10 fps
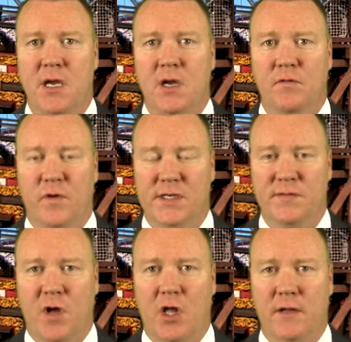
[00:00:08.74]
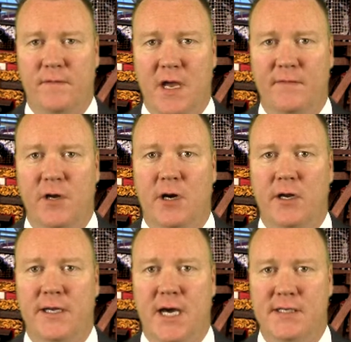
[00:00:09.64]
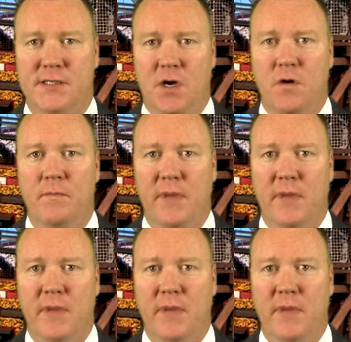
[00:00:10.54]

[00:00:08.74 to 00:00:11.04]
First of all, if you haven't already done so,